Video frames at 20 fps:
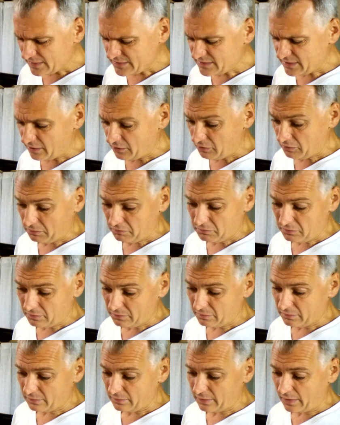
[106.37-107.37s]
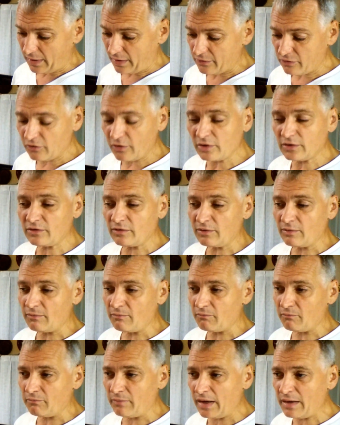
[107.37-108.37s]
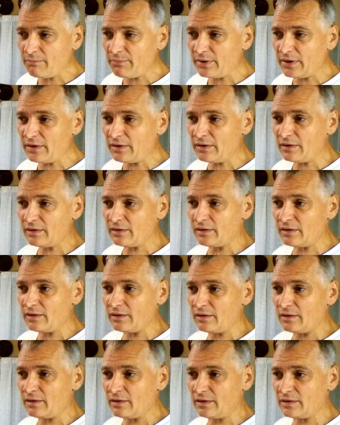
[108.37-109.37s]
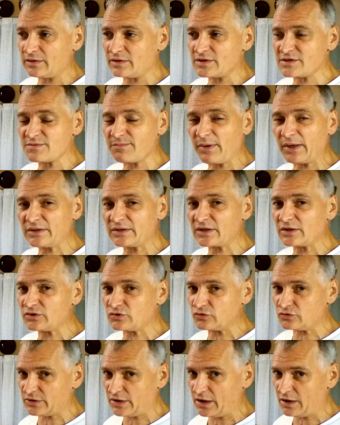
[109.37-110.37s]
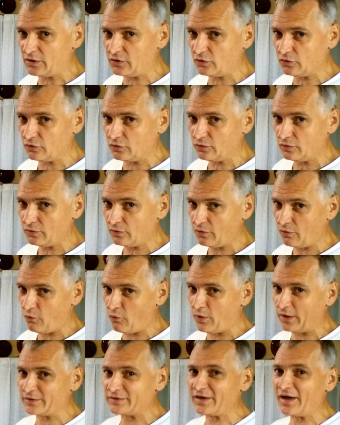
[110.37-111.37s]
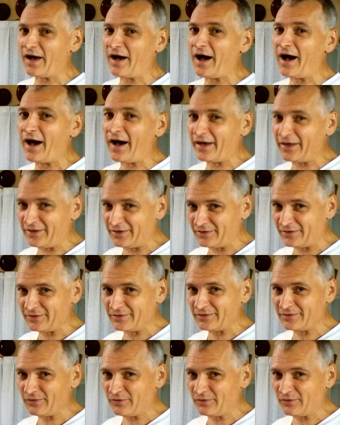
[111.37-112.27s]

So I thought maybe it is better to tell you what I